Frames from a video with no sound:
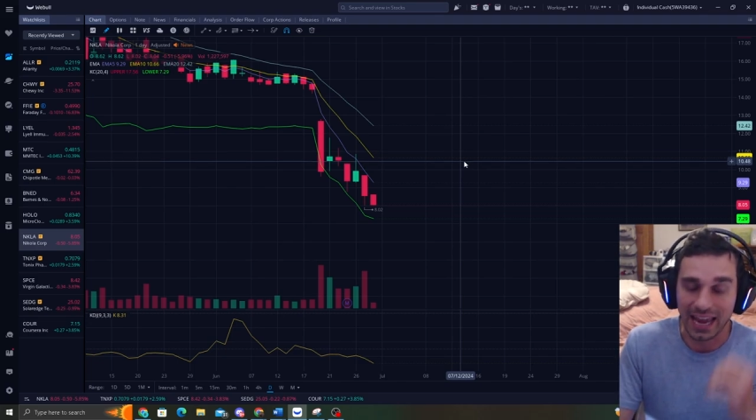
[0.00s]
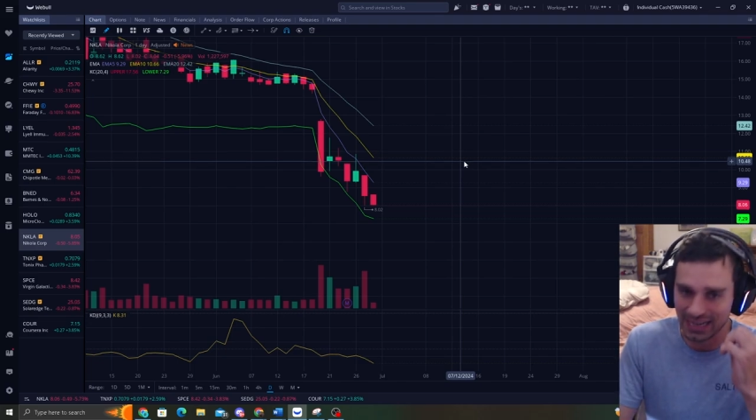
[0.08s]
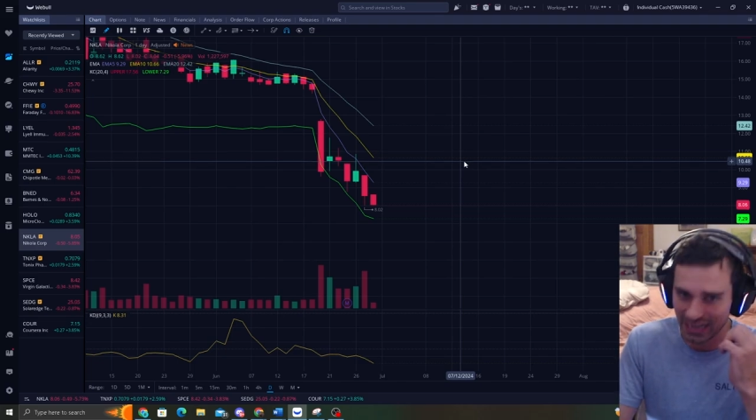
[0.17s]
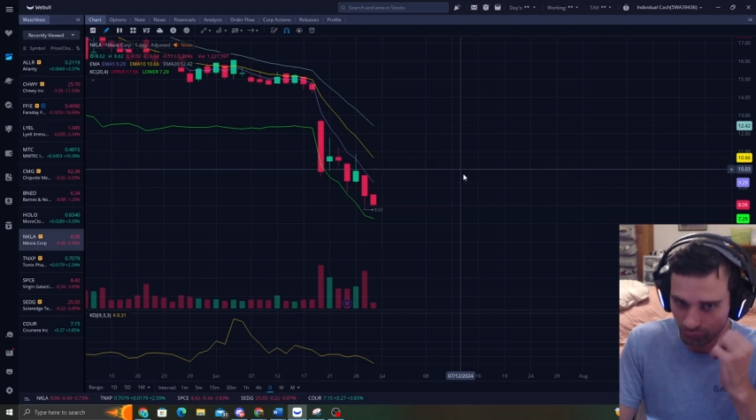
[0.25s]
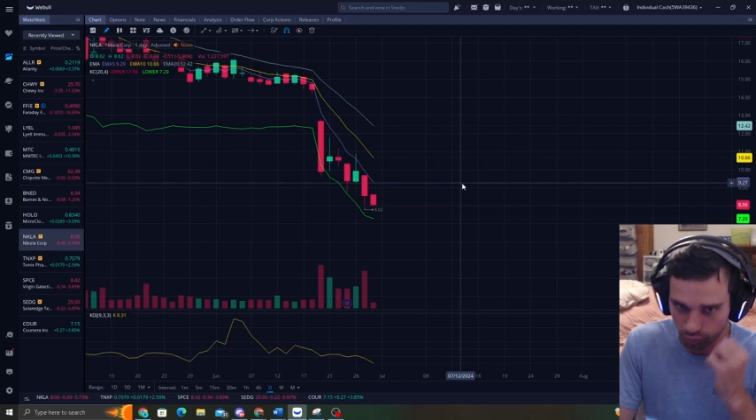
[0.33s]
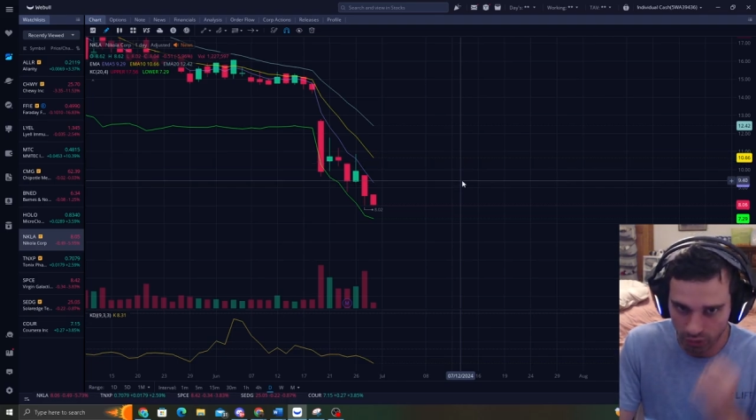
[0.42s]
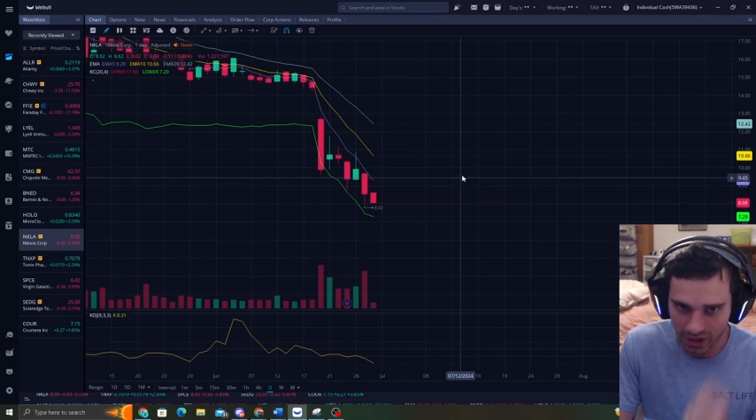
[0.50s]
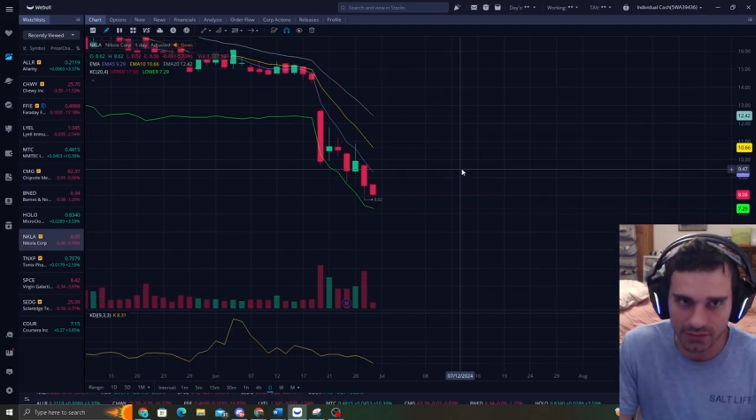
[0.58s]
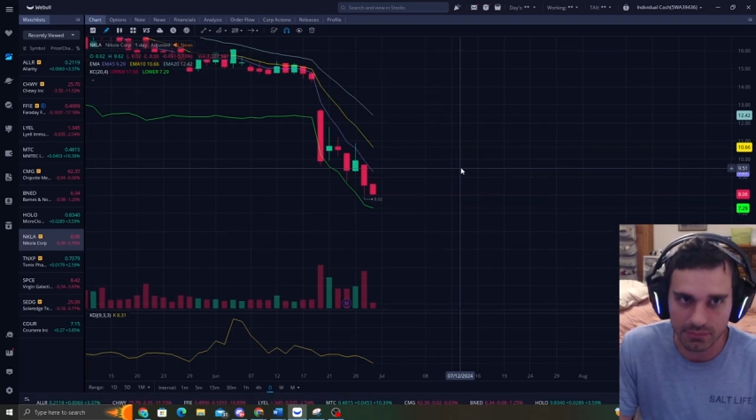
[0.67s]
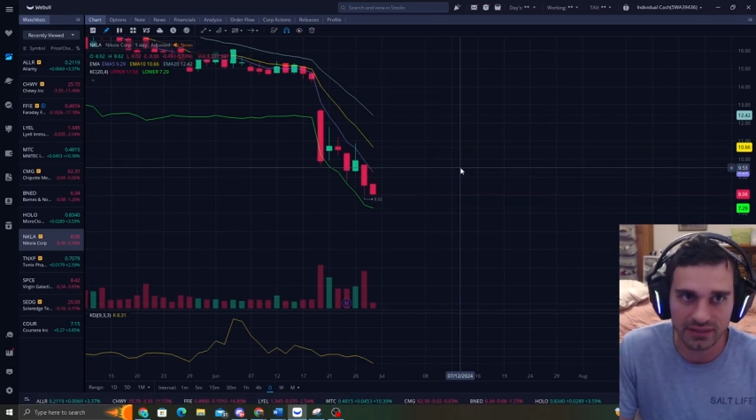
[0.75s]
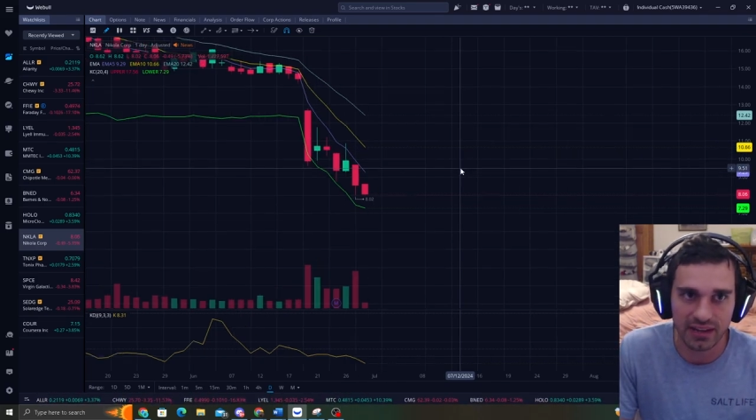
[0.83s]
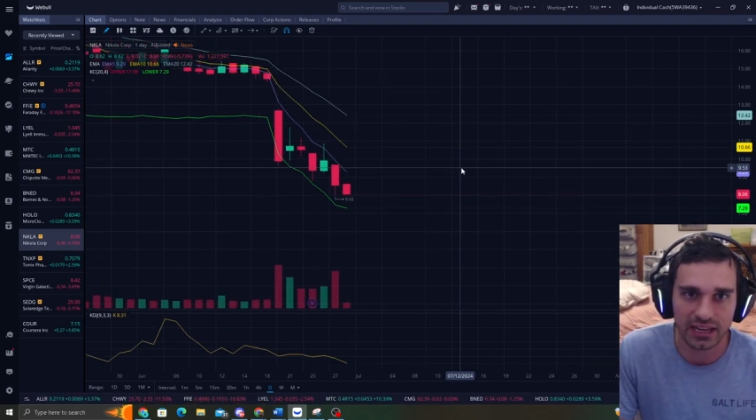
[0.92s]
and I
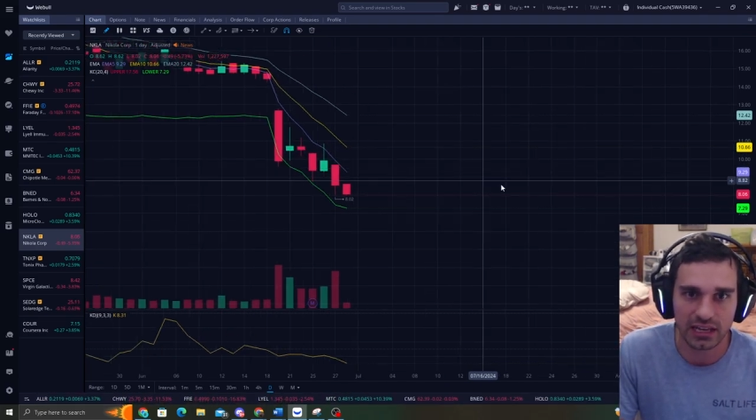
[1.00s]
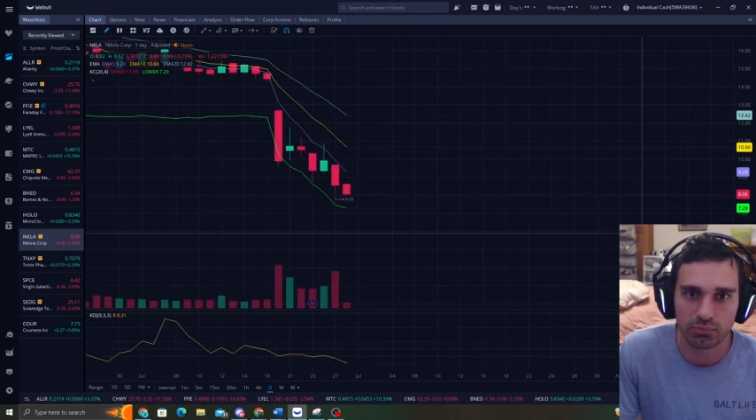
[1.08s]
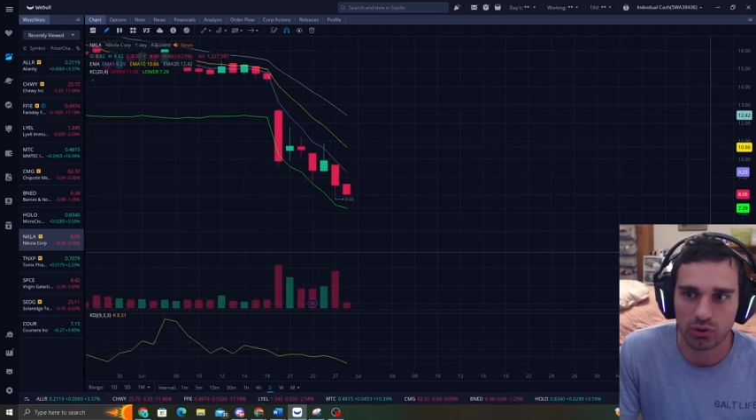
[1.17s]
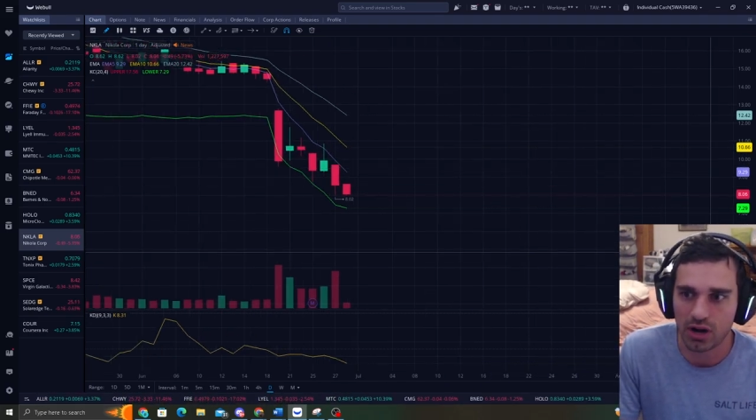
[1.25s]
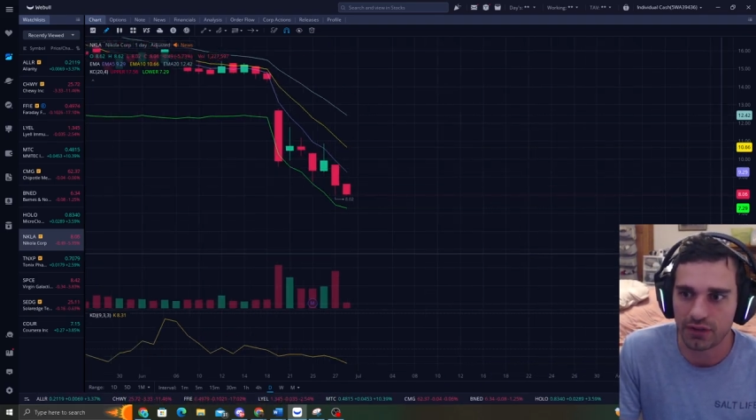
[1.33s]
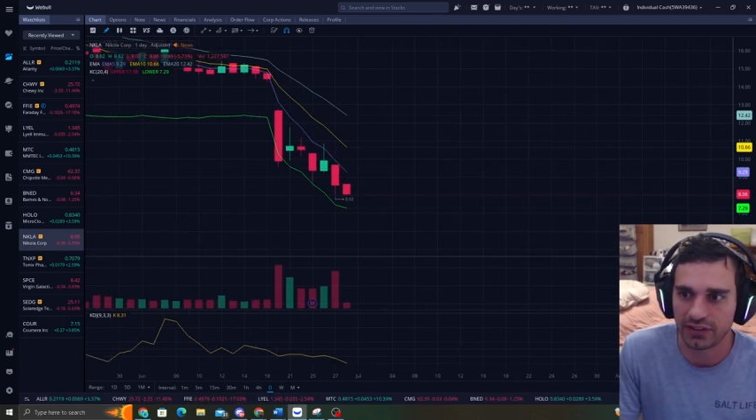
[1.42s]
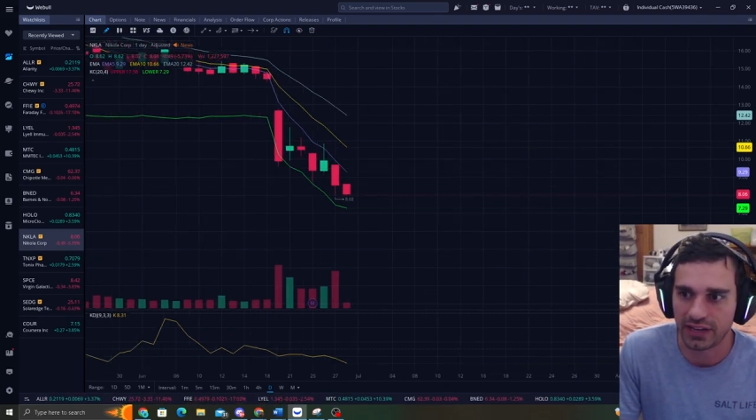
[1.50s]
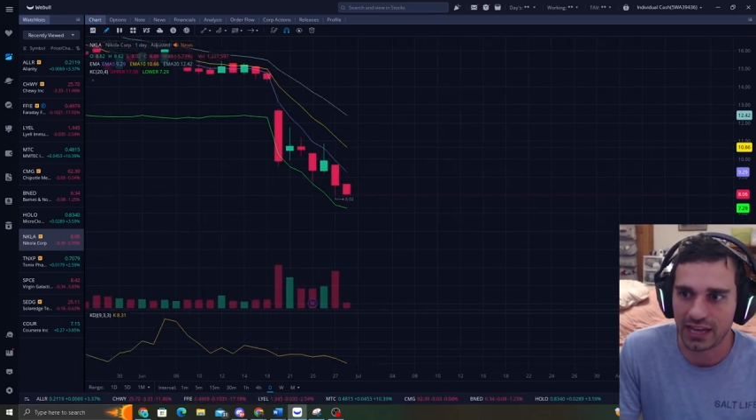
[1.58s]
recommend taking profit